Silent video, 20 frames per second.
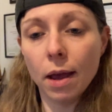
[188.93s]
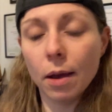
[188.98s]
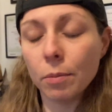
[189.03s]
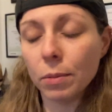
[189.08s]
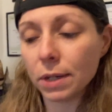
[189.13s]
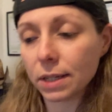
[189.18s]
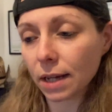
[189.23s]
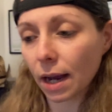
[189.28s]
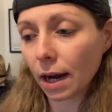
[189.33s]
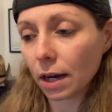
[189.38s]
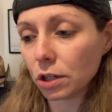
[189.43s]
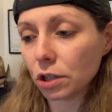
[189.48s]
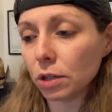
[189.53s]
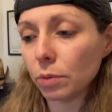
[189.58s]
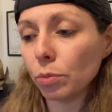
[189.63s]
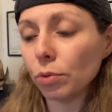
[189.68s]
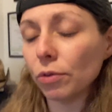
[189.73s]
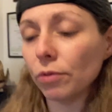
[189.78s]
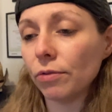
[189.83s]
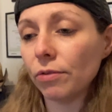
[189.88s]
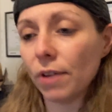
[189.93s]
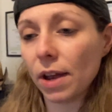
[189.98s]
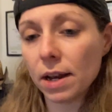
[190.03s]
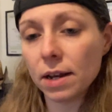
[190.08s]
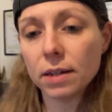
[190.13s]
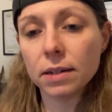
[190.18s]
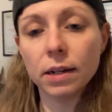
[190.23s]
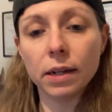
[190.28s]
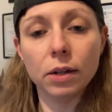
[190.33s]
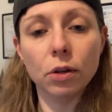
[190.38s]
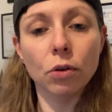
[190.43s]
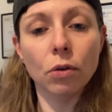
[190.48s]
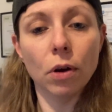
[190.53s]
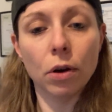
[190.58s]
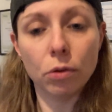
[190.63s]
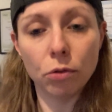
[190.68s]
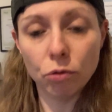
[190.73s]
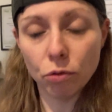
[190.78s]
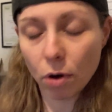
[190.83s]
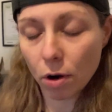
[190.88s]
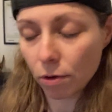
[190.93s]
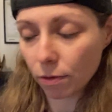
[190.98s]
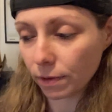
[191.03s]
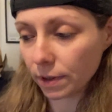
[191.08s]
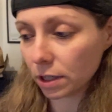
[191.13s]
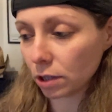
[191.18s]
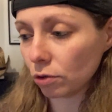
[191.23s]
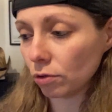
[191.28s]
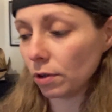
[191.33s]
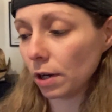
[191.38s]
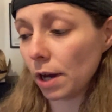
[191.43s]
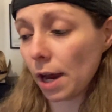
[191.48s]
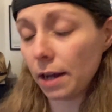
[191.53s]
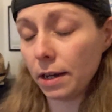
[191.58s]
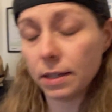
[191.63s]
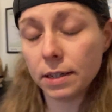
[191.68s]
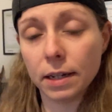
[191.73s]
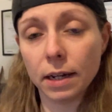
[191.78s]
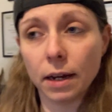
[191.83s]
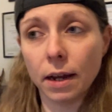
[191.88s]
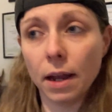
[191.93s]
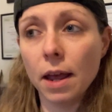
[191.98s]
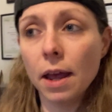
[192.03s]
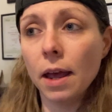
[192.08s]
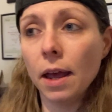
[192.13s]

but it's actually preventing your own growth. It's creating